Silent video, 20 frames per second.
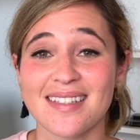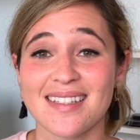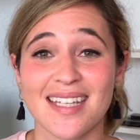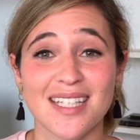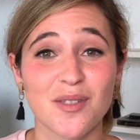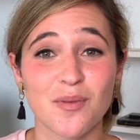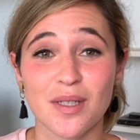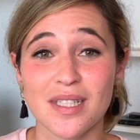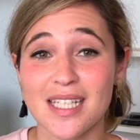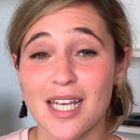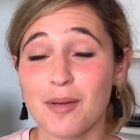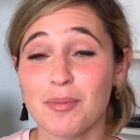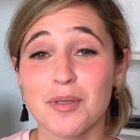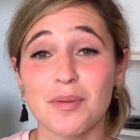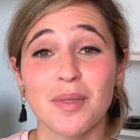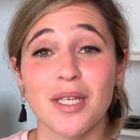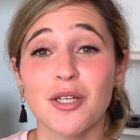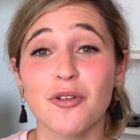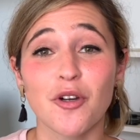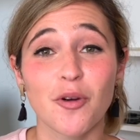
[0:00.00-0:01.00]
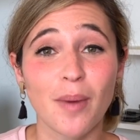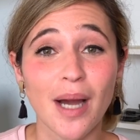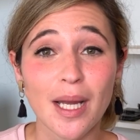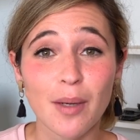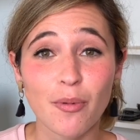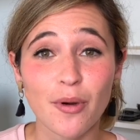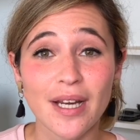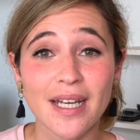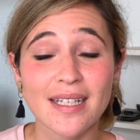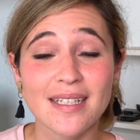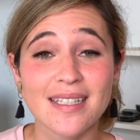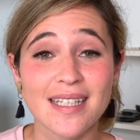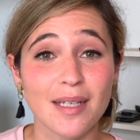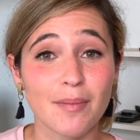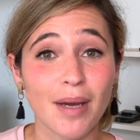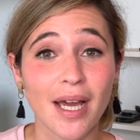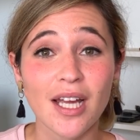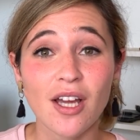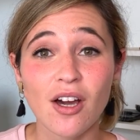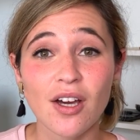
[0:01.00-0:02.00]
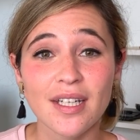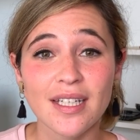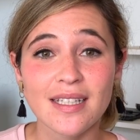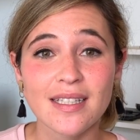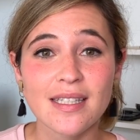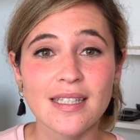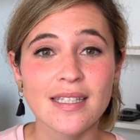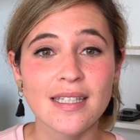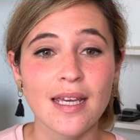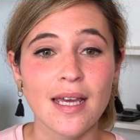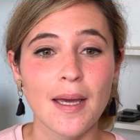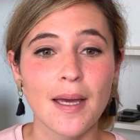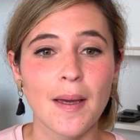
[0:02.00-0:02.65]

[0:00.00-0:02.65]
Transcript: that's what's helped me grow my brand and my audience.